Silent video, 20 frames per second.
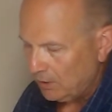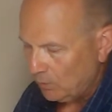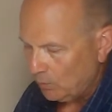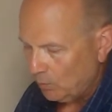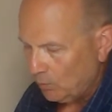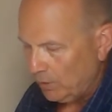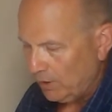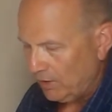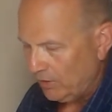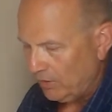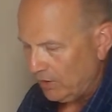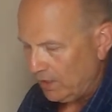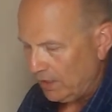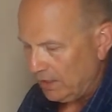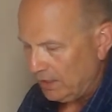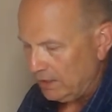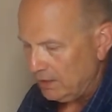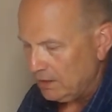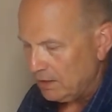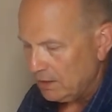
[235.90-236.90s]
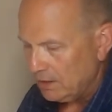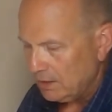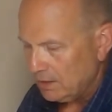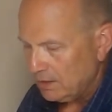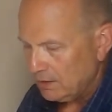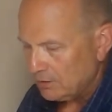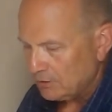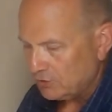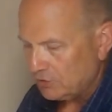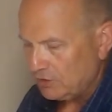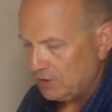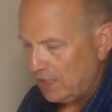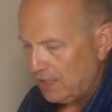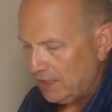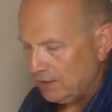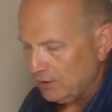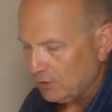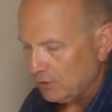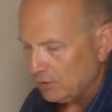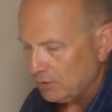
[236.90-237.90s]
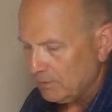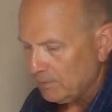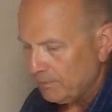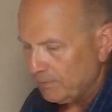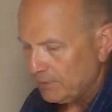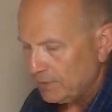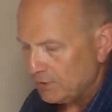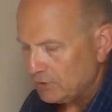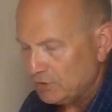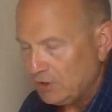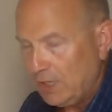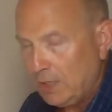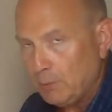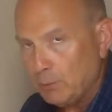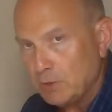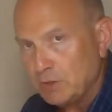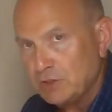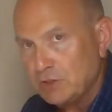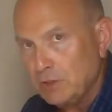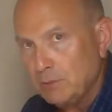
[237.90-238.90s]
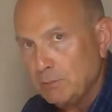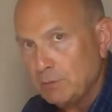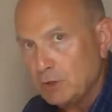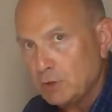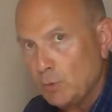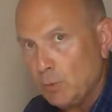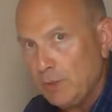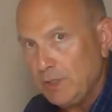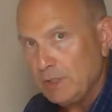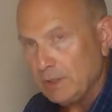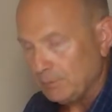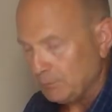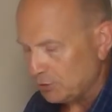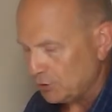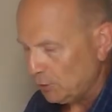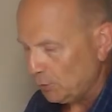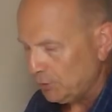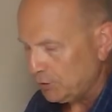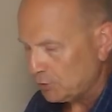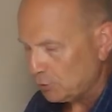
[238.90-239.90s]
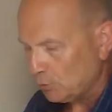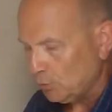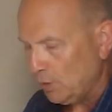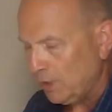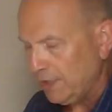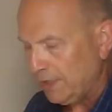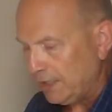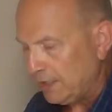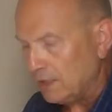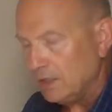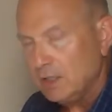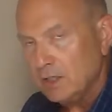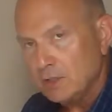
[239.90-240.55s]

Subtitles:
with a stator sandwiched in between them. So it's running